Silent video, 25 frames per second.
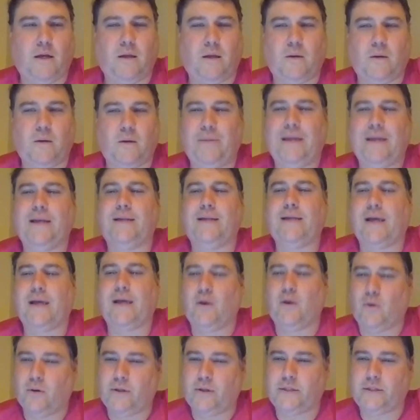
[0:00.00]
be the dead
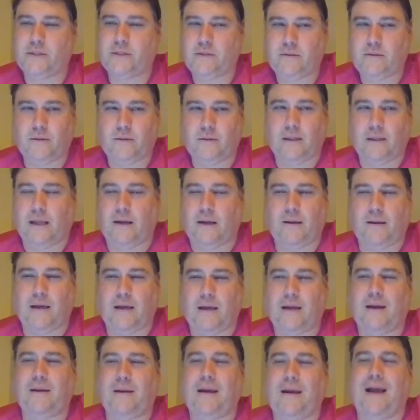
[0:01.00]
horse. I
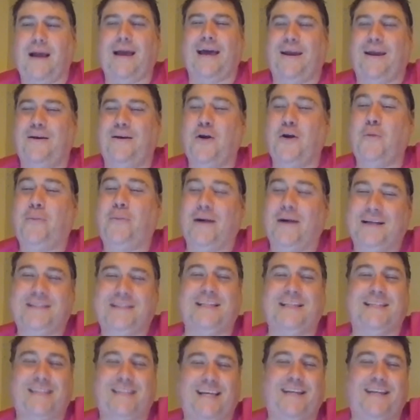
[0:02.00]
don't know. I have no puns
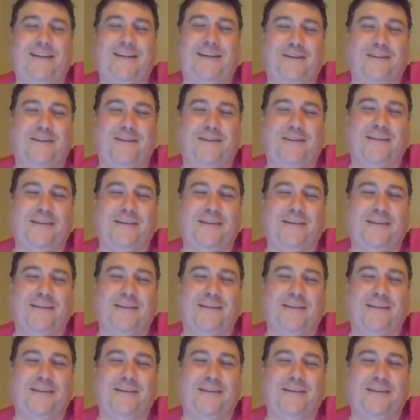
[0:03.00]
intended on that